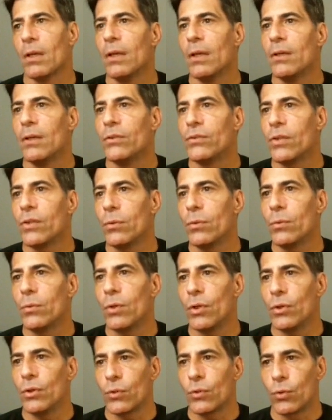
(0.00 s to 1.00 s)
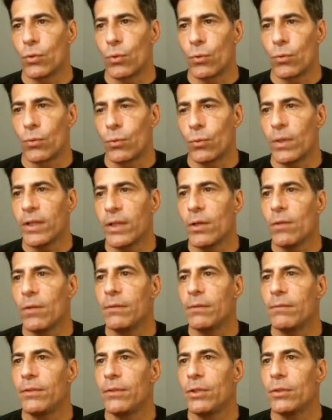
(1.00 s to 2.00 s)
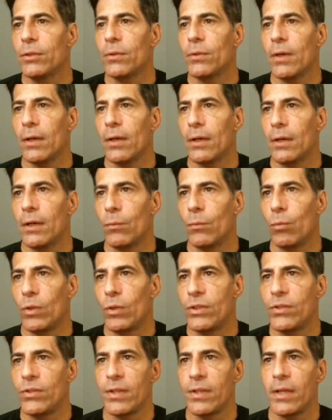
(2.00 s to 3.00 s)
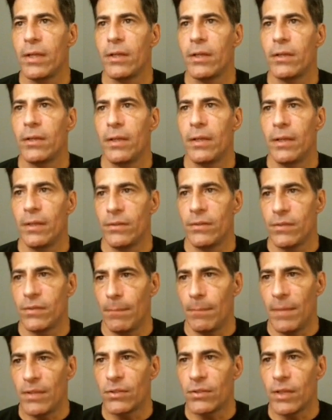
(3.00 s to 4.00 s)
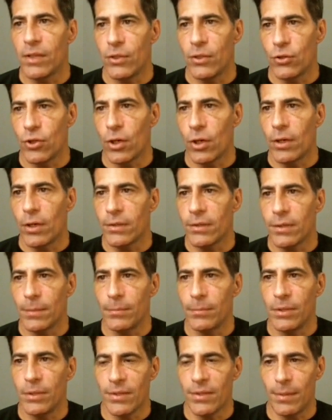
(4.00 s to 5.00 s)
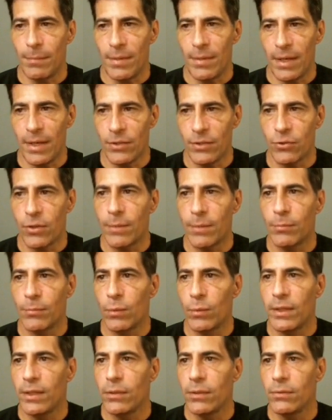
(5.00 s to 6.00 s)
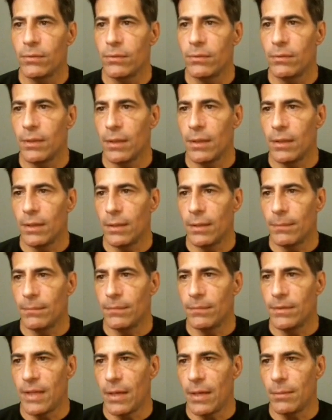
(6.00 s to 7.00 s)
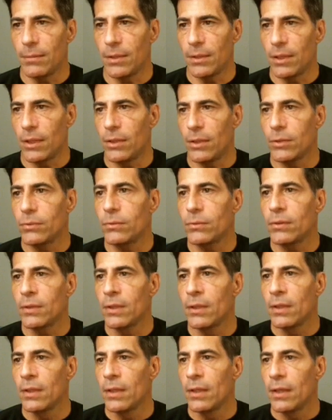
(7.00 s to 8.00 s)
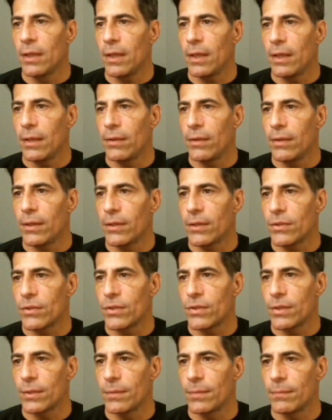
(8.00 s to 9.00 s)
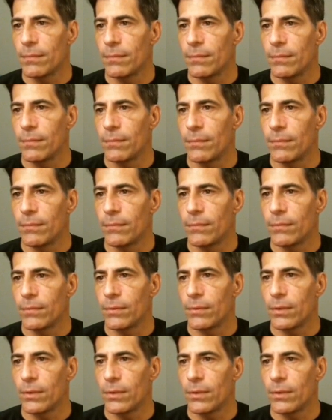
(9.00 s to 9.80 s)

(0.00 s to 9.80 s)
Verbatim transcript: So quick overview, uh, what you see here is basically a chart plus the PineScript window um, down below. And there's some